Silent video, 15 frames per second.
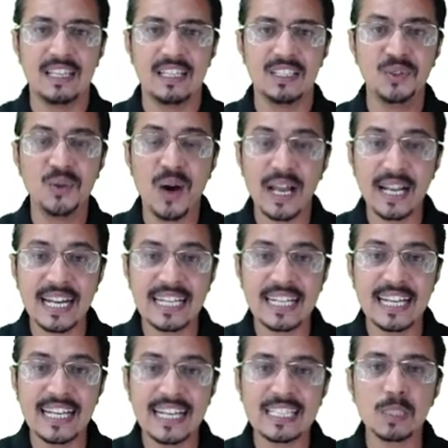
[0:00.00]
you are getting
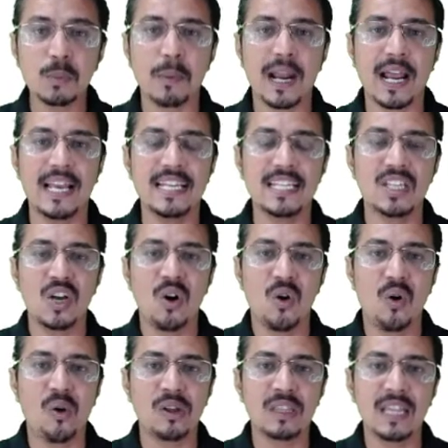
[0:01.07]
less price
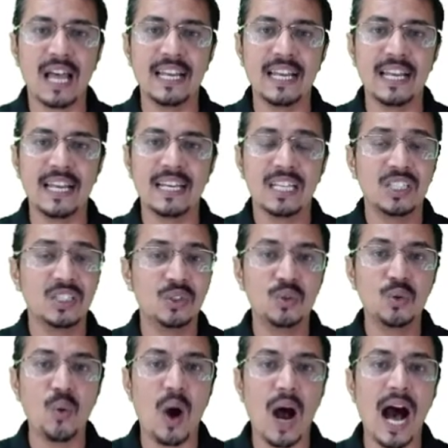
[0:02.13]
online,
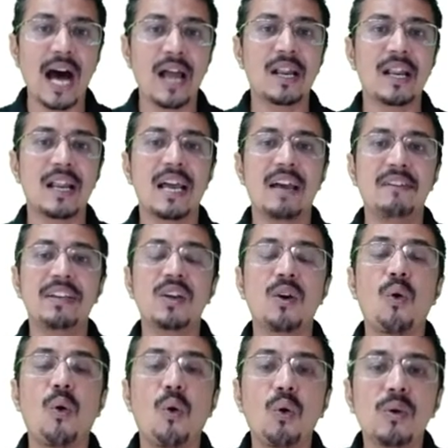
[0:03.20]
you are having
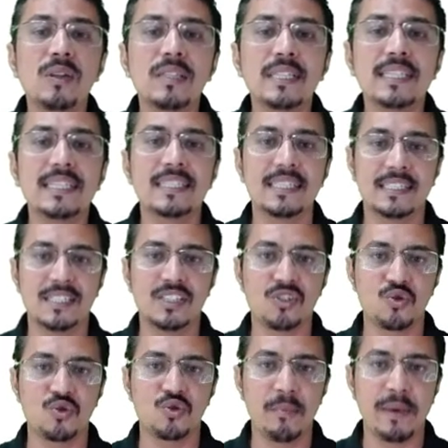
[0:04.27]
all the decisions
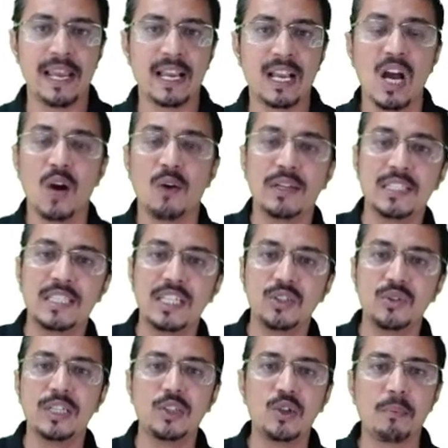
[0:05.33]
to make whether you
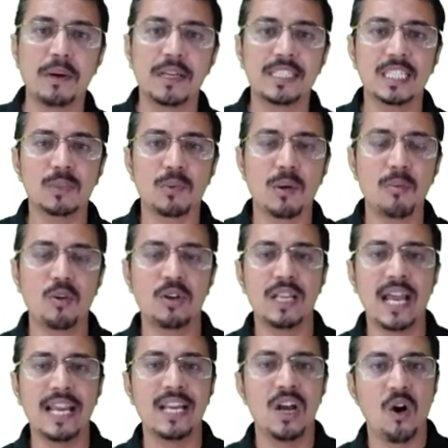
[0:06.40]
need to purchase from
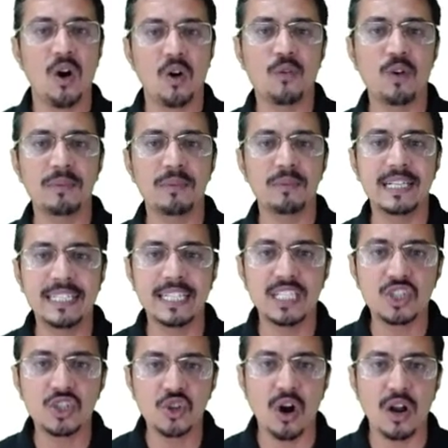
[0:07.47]
online or from the retail
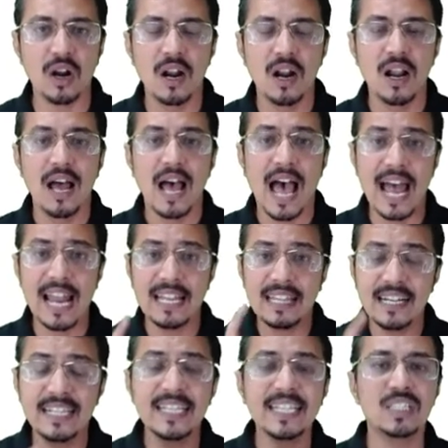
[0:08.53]
store. And
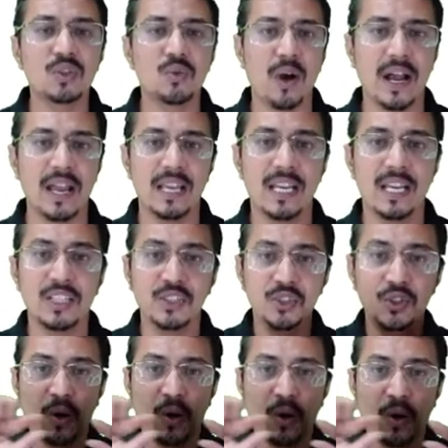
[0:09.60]
that is why
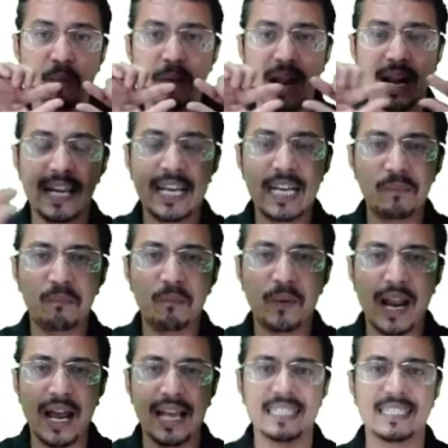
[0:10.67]
your market
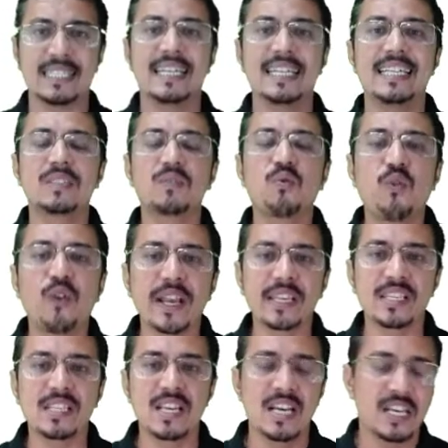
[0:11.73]
price is
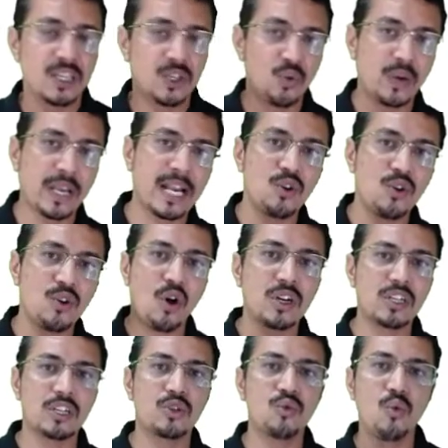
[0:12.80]
fixed. You cannot
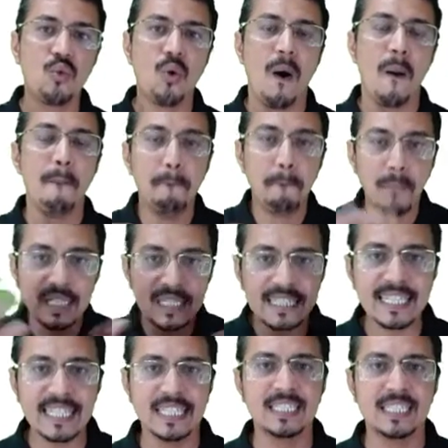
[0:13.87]
do much
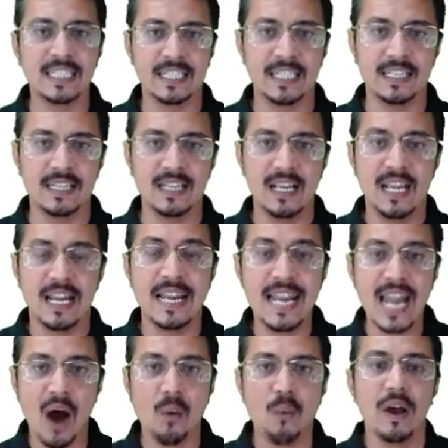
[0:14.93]
change in it.
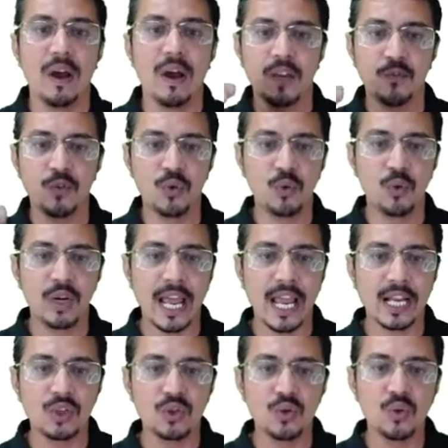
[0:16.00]
Now if you would
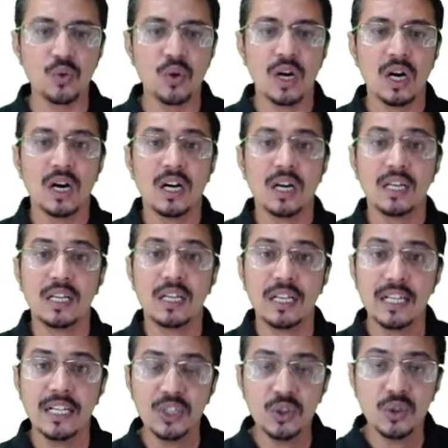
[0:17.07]
like to
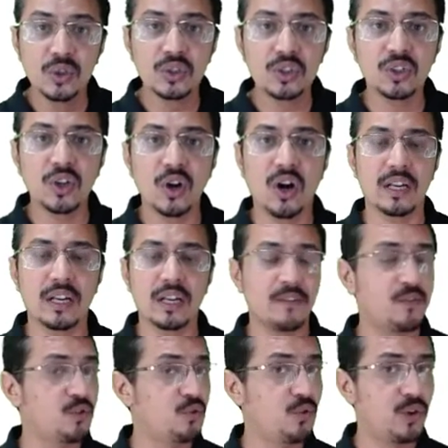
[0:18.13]
increase your
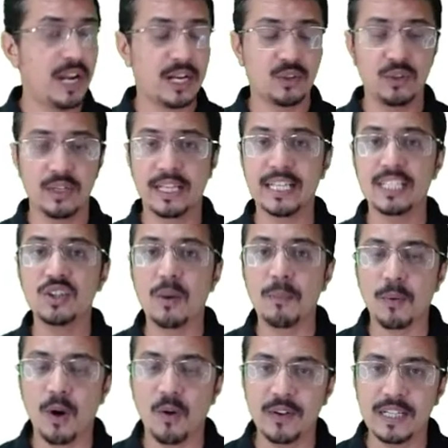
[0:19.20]

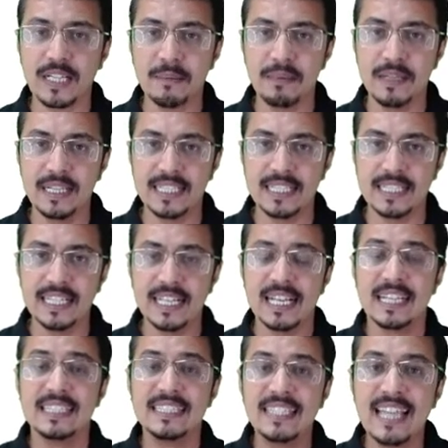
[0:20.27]
profitability,
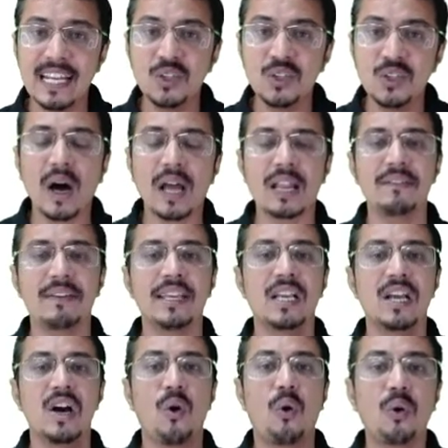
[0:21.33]
then you are having
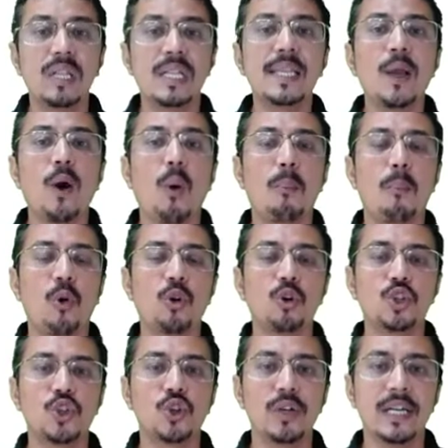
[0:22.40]
only
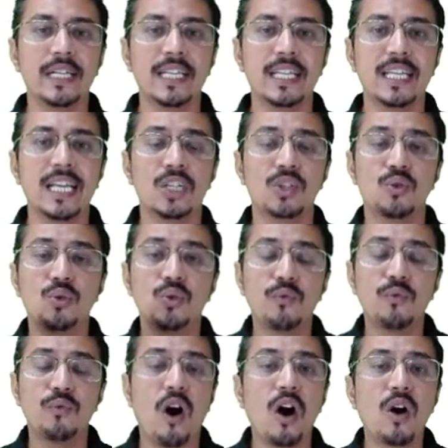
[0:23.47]
opportunity to
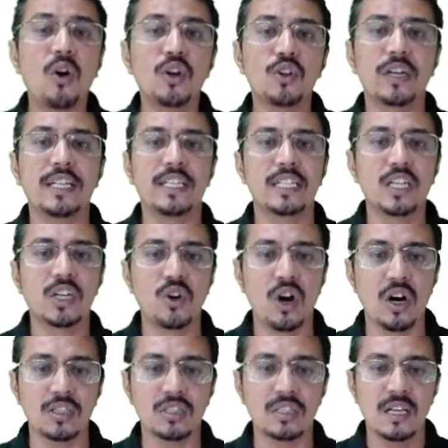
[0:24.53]
work on your internal
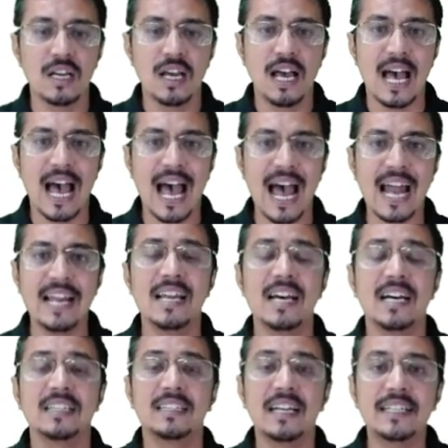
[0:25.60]
cost. And
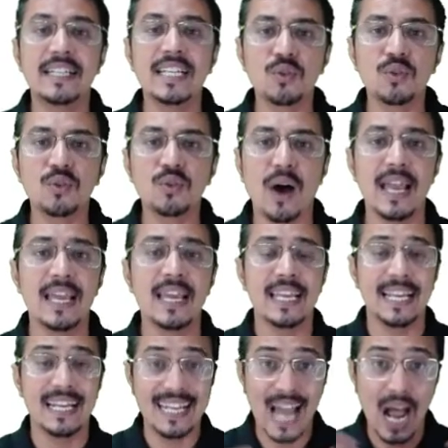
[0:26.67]
that is why
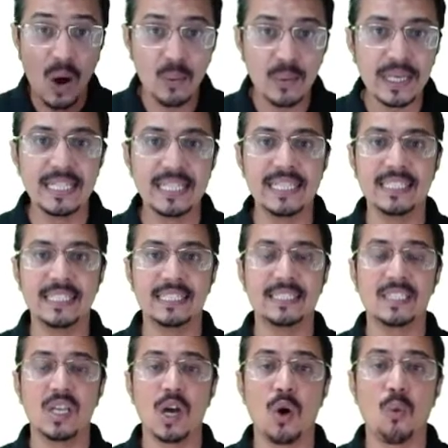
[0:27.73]

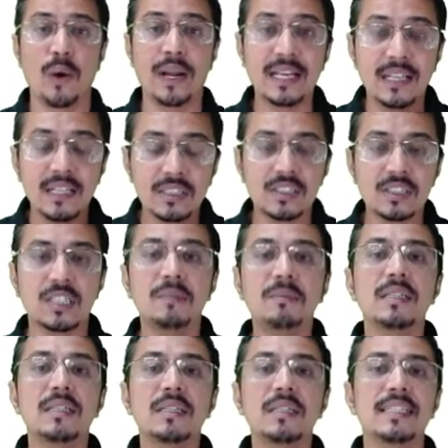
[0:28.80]
nowadays, when
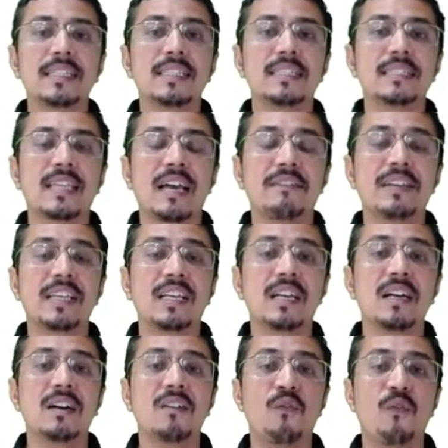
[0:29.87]
customer is
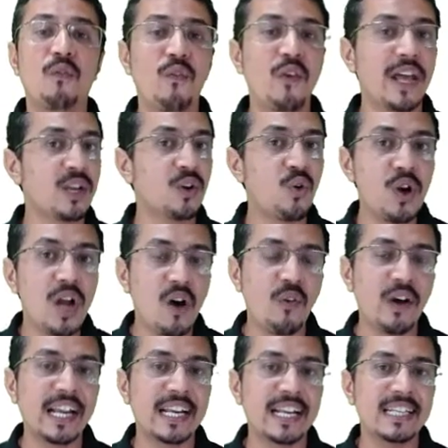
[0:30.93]
having very good
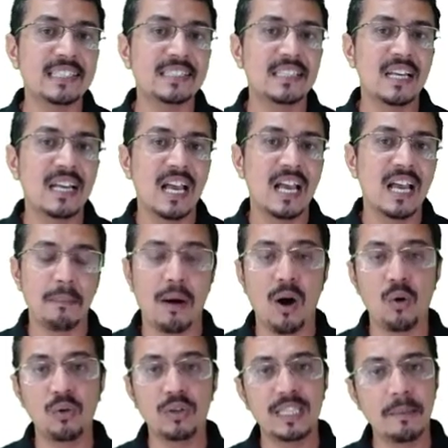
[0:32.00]
awareness
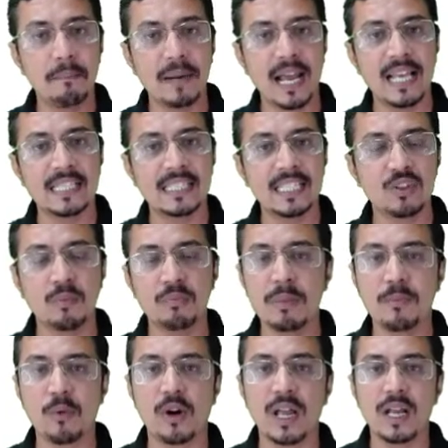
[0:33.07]
about the prices of the
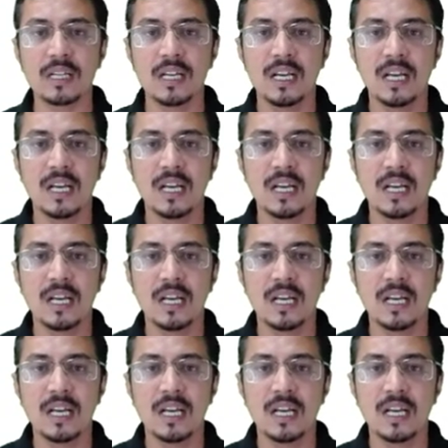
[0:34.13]
product,